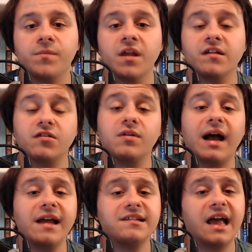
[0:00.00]
So
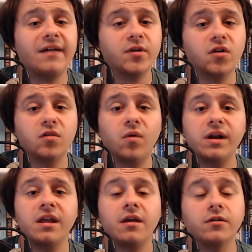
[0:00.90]
guys, have a good one.
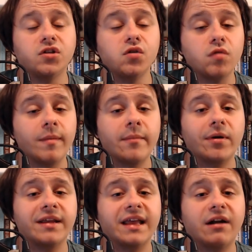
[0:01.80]
Do remember to
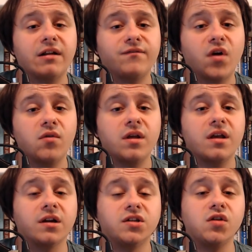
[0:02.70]
get out and vote.
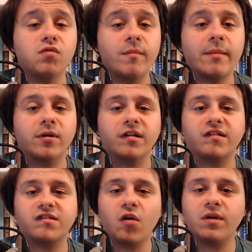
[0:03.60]
Do remember to
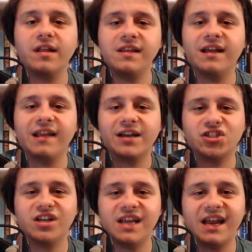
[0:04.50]
soak in the
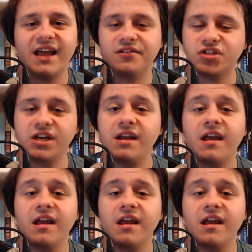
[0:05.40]
election day energy.